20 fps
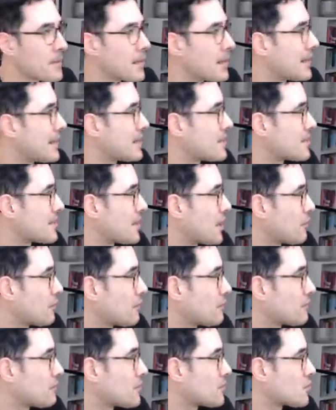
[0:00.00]
let's
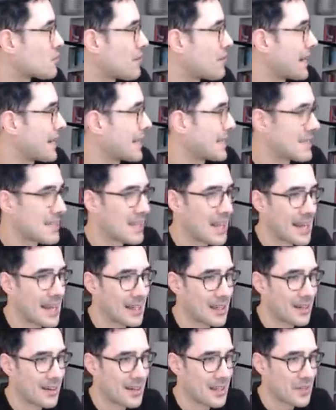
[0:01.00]
delve straight into the
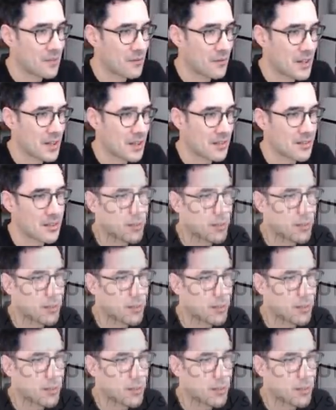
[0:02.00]
headlines first